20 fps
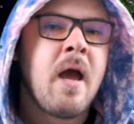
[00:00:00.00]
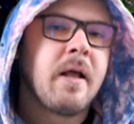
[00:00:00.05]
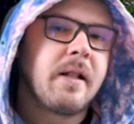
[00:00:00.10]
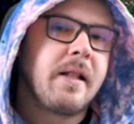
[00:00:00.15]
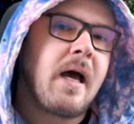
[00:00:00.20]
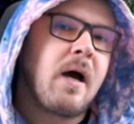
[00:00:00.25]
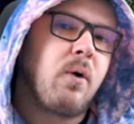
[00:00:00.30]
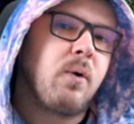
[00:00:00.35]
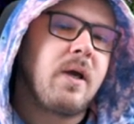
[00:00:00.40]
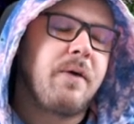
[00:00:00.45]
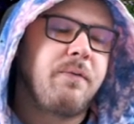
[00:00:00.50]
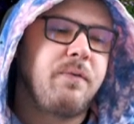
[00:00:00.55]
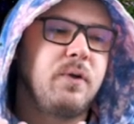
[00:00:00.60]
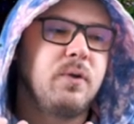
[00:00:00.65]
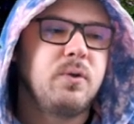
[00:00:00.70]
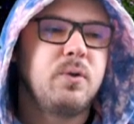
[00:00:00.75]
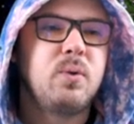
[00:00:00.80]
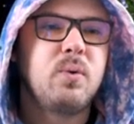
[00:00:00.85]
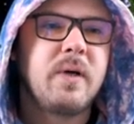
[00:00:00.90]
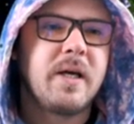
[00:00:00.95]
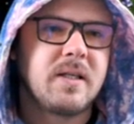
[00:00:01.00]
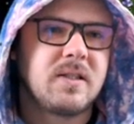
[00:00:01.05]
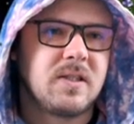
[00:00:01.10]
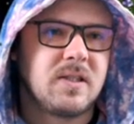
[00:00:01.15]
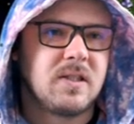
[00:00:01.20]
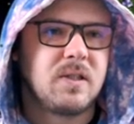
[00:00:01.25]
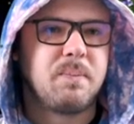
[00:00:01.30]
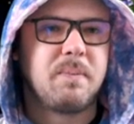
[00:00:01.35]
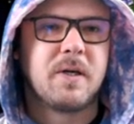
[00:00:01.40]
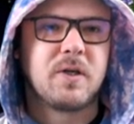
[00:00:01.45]
Now, if you do get
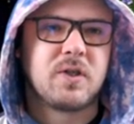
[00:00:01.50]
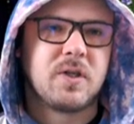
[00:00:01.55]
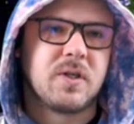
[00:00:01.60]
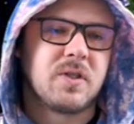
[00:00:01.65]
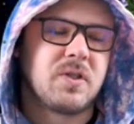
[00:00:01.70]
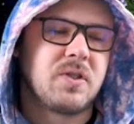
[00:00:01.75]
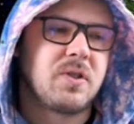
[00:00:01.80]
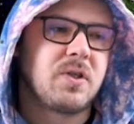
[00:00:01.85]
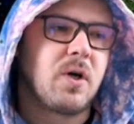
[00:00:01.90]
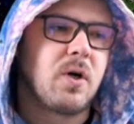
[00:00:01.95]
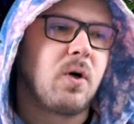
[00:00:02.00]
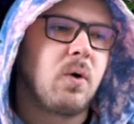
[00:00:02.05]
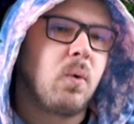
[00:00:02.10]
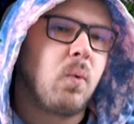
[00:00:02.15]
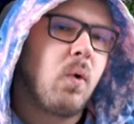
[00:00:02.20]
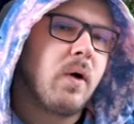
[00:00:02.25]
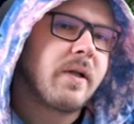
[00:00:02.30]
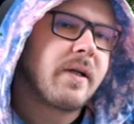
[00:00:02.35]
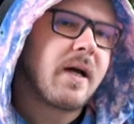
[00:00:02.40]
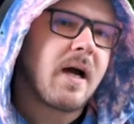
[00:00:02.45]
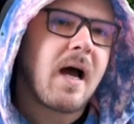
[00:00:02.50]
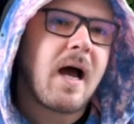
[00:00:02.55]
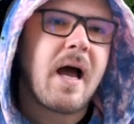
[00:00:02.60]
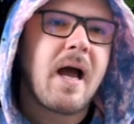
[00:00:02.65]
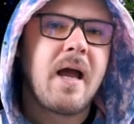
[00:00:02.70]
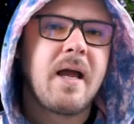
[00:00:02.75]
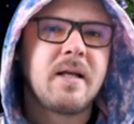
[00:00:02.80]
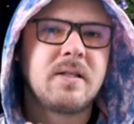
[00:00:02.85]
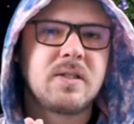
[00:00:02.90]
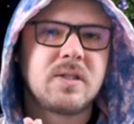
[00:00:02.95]
suspicious, so what
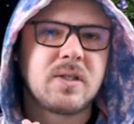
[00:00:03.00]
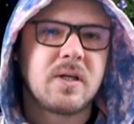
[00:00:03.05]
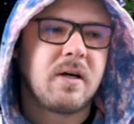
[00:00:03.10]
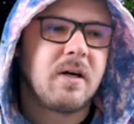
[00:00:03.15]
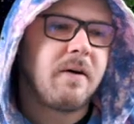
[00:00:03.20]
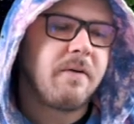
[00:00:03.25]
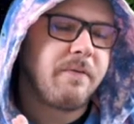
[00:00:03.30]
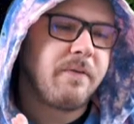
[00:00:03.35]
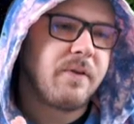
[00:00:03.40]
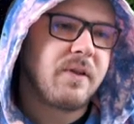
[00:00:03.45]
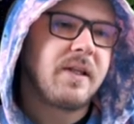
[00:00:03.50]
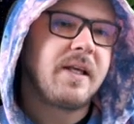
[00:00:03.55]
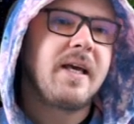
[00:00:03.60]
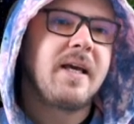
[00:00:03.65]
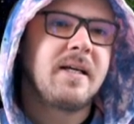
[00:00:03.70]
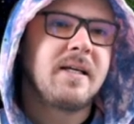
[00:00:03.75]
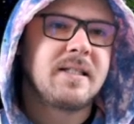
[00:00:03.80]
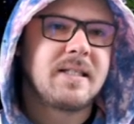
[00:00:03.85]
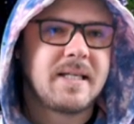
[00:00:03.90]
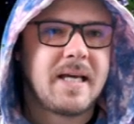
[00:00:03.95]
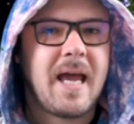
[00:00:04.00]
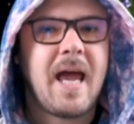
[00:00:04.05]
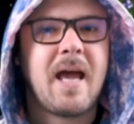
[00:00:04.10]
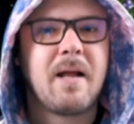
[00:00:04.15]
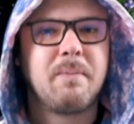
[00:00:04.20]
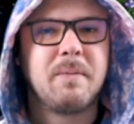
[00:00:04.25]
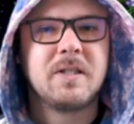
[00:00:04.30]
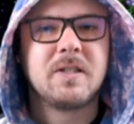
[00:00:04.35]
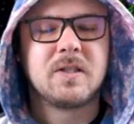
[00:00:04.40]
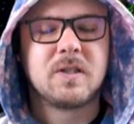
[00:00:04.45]
kinds of things
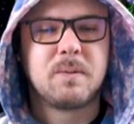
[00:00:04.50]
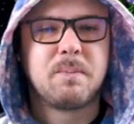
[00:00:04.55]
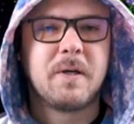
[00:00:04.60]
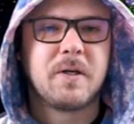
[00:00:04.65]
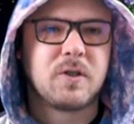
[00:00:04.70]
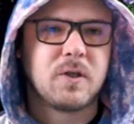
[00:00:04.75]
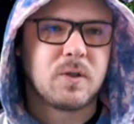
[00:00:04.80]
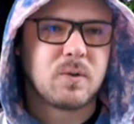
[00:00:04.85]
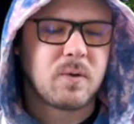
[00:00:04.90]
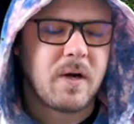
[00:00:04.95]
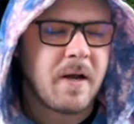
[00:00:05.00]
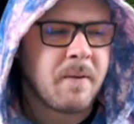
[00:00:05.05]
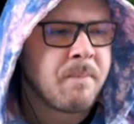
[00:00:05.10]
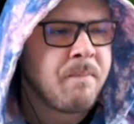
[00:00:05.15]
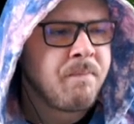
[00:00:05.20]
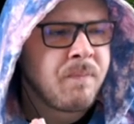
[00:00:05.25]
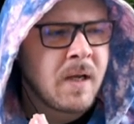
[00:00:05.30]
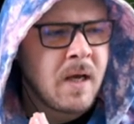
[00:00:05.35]
can be suspicious, right?